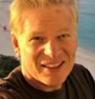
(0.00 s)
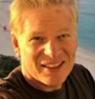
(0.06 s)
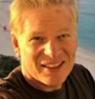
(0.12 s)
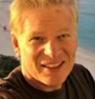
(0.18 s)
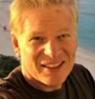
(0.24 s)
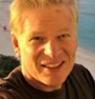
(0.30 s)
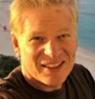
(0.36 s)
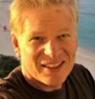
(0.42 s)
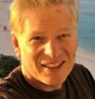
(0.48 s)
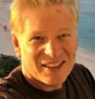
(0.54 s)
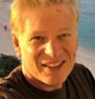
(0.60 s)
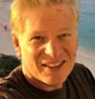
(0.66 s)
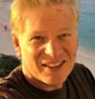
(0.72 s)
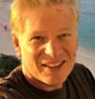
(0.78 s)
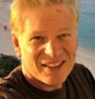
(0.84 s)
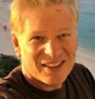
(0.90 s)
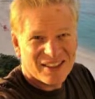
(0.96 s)

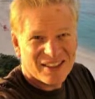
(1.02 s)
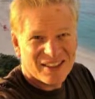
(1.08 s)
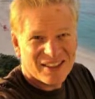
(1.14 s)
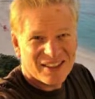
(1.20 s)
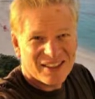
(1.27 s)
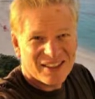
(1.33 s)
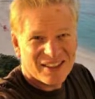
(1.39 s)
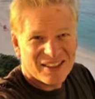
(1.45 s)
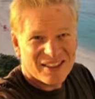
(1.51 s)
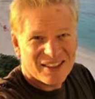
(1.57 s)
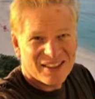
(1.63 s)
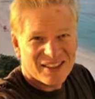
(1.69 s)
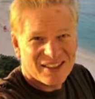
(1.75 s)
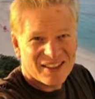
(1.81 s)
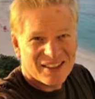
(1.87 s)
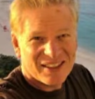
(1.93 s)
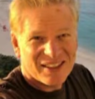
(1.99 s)

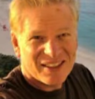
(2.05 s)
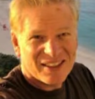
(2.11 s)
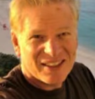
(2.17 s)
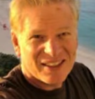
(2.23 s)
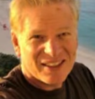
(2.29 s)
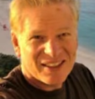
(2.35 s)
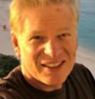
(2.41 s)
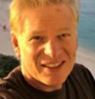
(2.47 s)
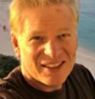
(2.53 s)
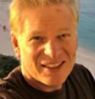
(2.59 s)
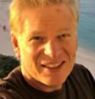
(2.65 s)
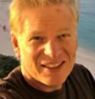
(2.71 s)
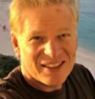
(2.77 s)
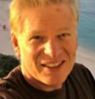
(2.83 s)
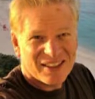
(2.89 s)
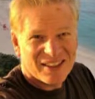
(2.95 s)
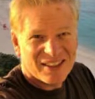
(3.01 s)

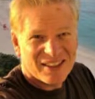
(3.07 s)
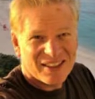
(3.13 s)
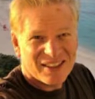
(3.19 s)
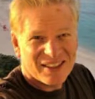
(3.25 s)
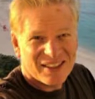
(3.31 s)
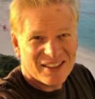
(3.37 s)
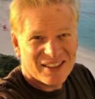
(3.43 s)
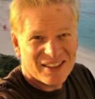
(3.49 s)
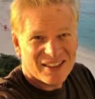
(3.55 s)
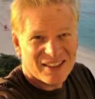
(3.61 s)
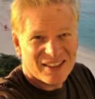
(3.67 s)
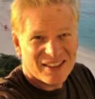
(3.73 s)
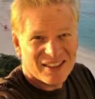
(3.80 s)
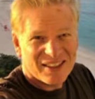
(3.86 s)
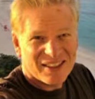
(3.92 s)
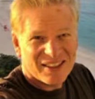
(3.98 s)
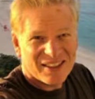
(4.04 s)

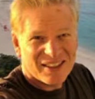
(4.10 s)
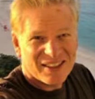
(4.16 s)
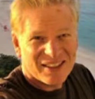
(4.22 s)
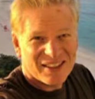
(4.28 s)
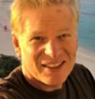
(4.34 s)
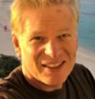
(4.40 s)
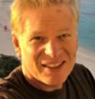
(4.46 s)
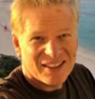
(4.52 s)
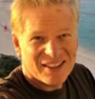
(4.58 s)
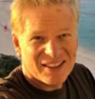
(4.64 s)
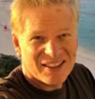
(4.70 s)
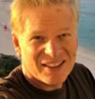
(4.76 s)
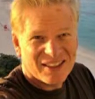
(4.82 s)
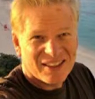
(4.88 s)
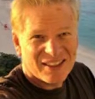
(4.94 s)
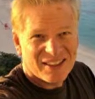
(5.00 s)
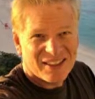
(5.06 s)

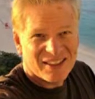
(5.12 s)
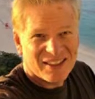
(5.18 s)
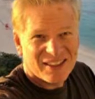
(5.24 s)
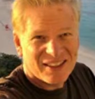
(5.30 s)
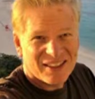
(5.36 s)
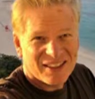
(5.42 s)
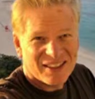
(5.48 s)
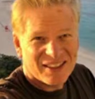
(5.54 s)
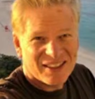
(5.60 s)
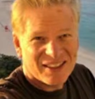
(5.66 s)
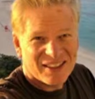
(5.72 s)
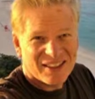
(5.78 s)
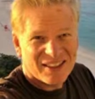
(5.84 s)
This person isn't speaking.